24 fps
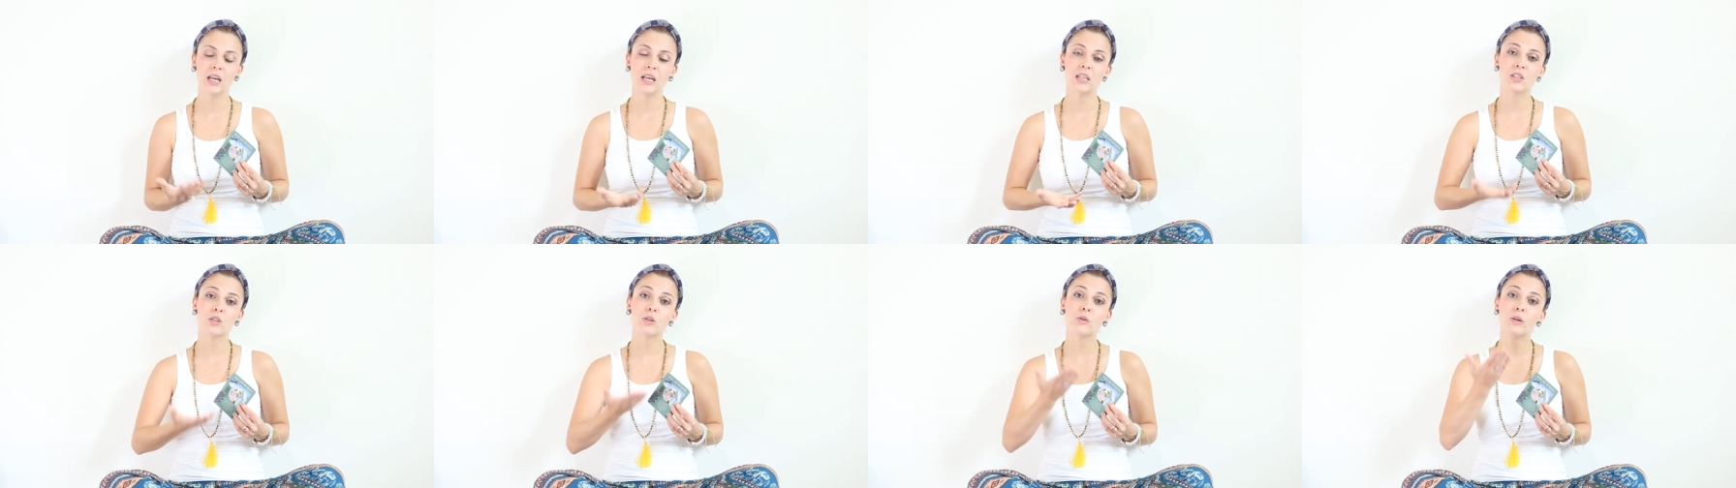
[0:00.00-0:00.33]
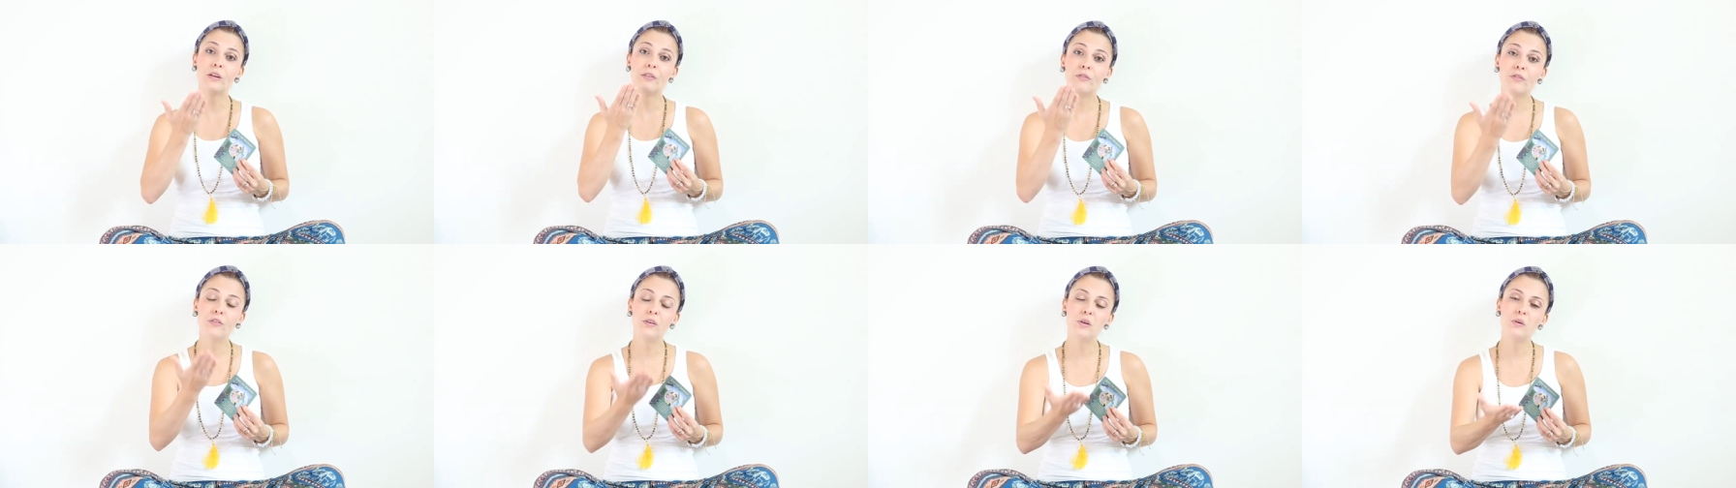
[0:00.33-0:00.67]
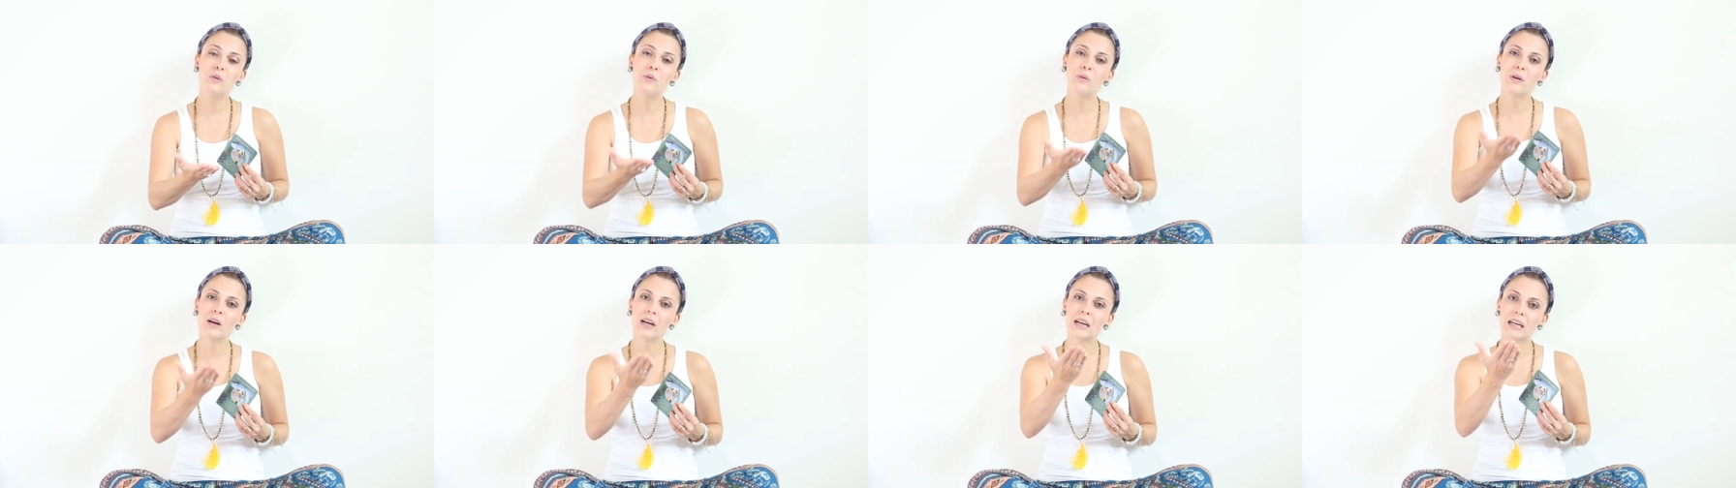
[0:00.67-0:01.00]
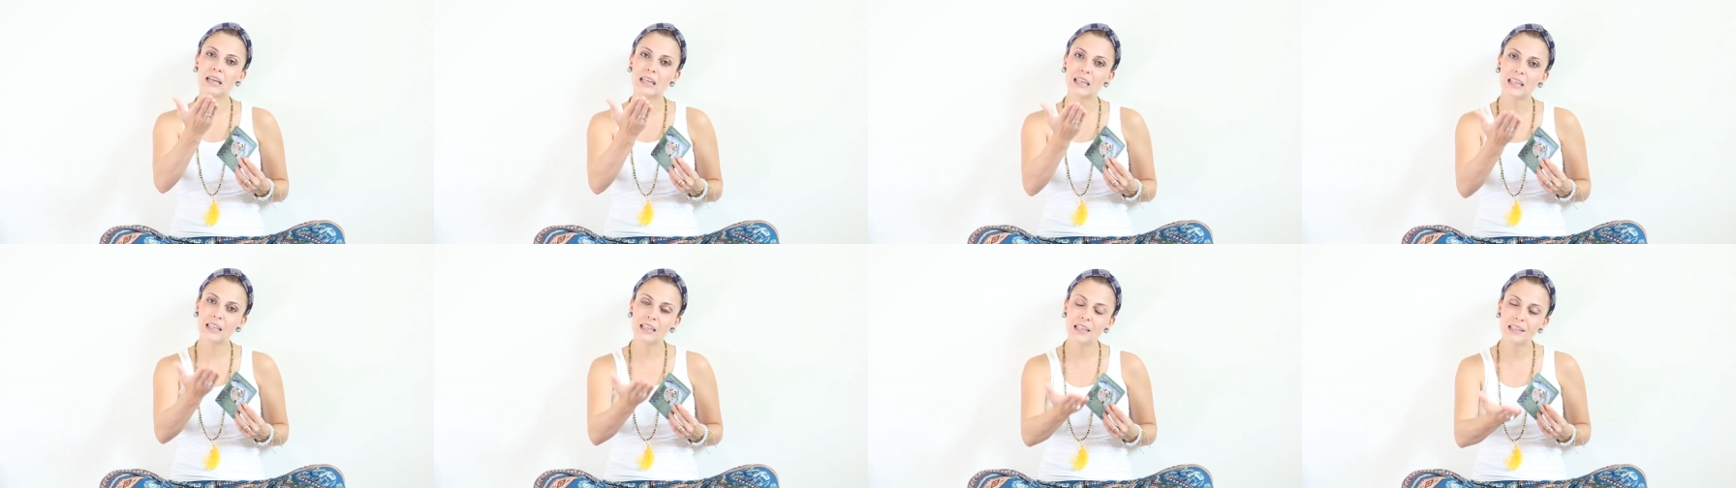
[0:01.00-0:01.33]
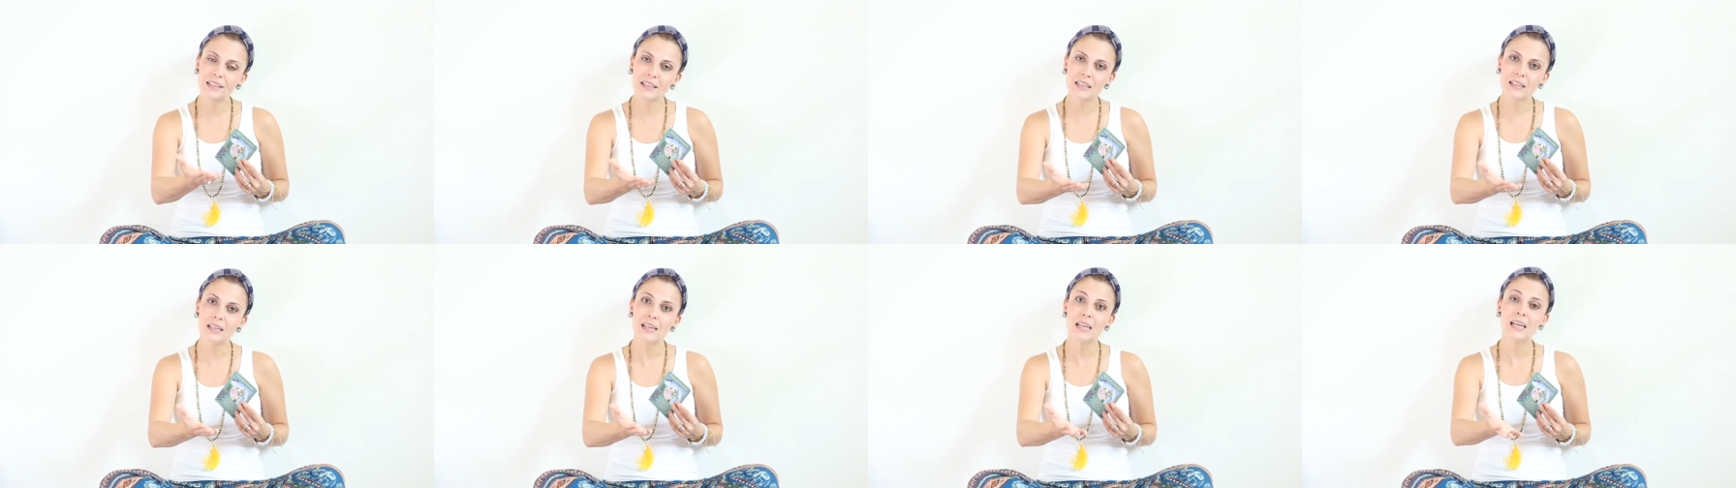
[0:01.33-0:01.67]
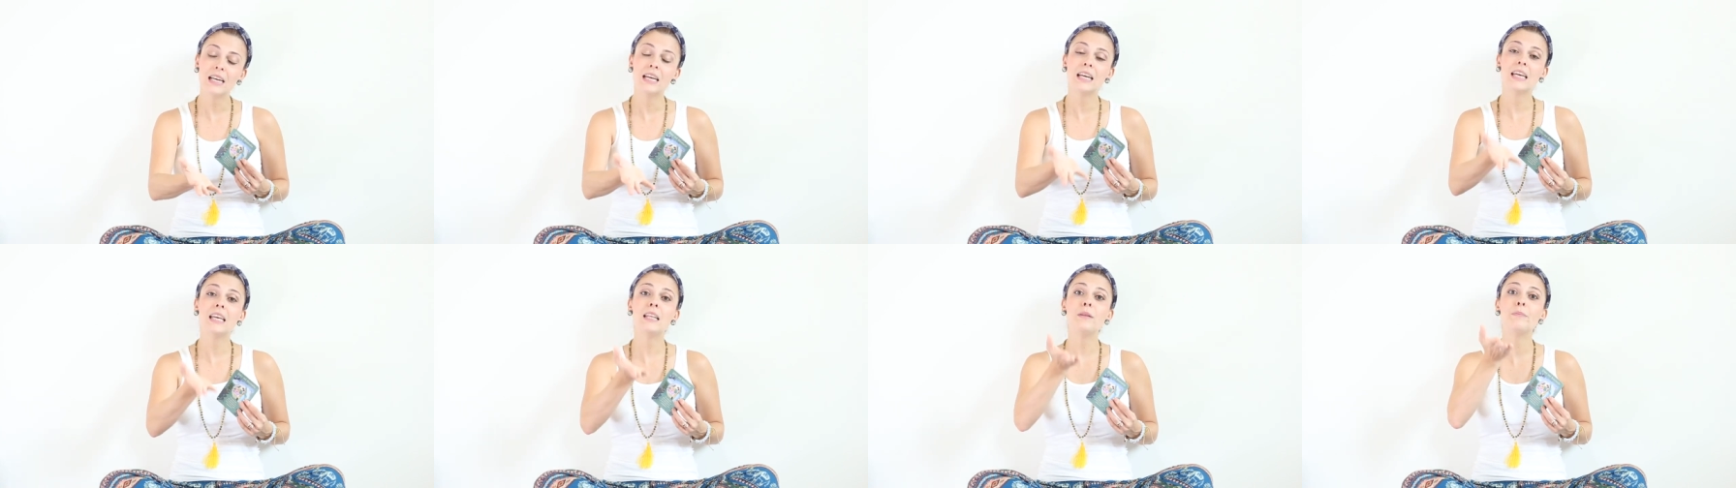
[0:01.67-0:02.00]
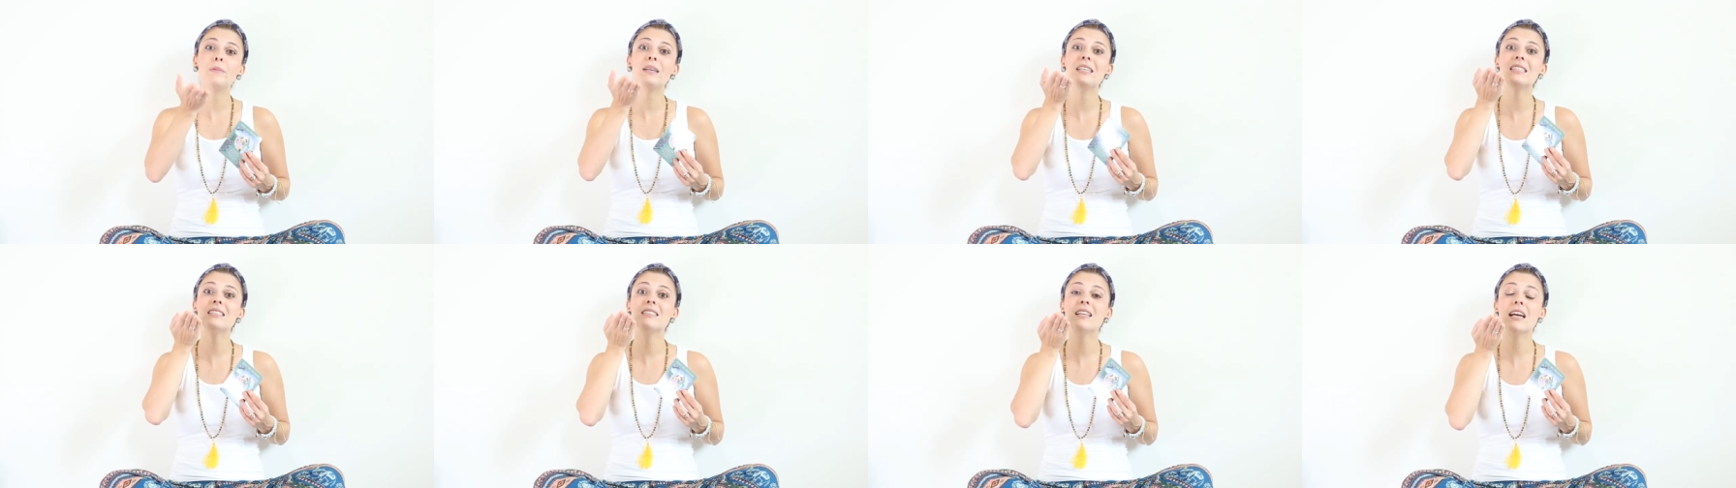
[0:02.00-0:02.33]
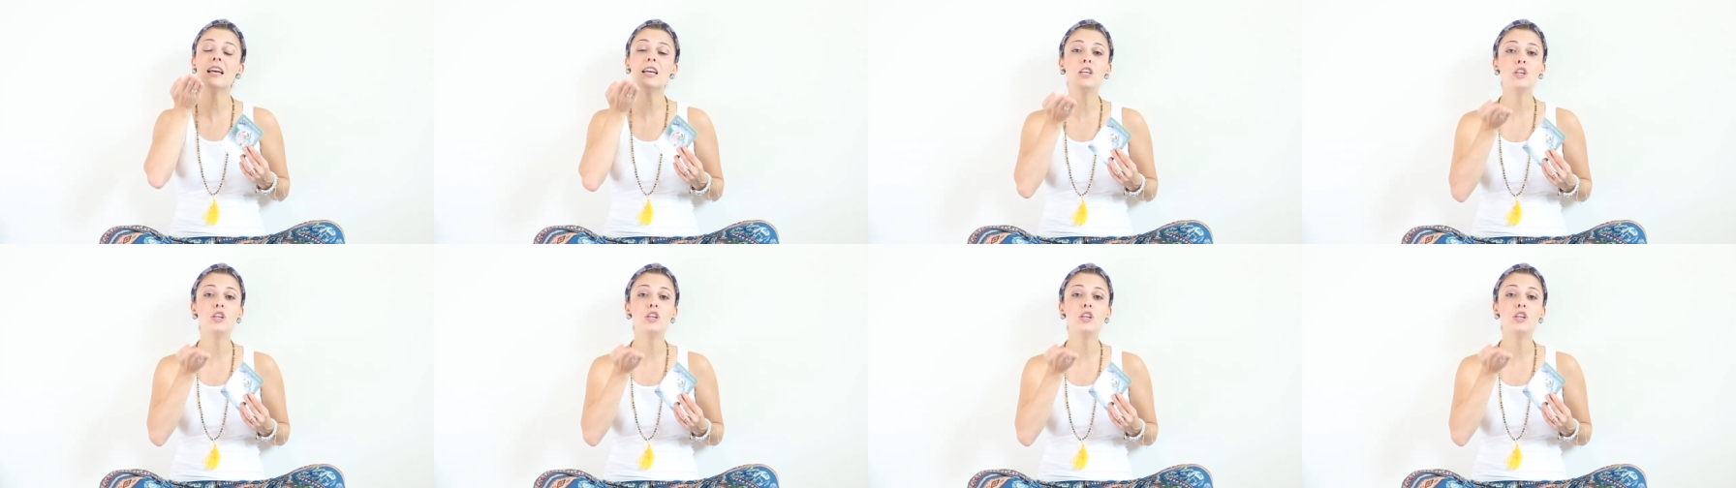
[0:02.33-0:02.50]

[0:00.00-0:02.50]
So if you are here, it means that